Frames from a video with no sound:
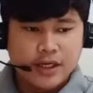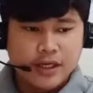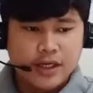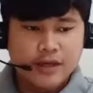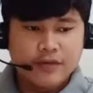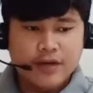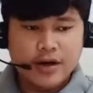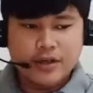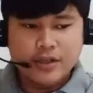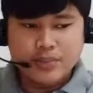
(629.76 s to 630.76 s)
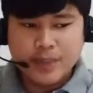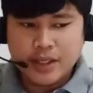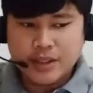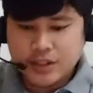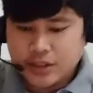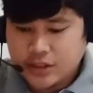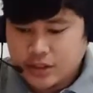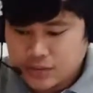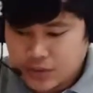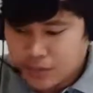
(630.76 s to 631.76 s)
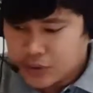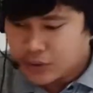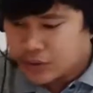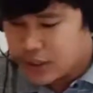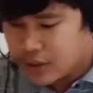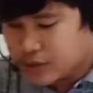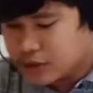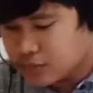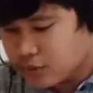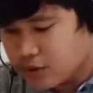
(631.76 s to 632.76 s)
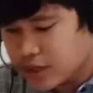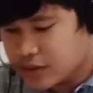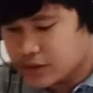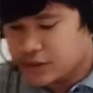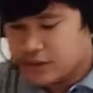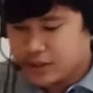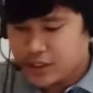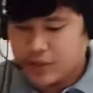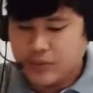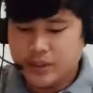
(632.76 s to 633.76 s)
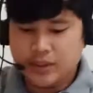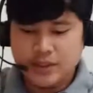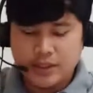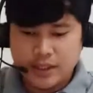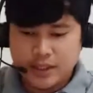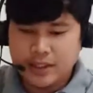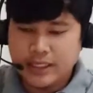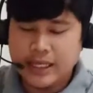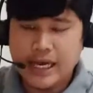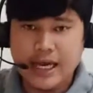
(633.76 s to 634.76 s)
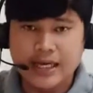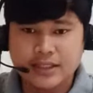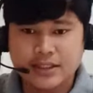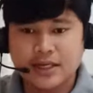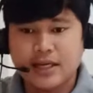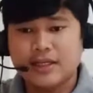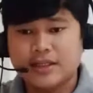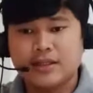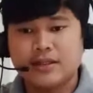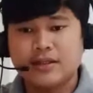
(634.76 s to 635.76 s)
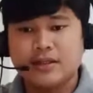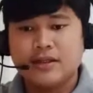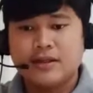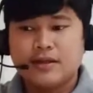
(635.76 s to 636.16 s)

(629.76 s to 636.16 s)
In the various pages in the scripture, there is small letter G, which indicates a little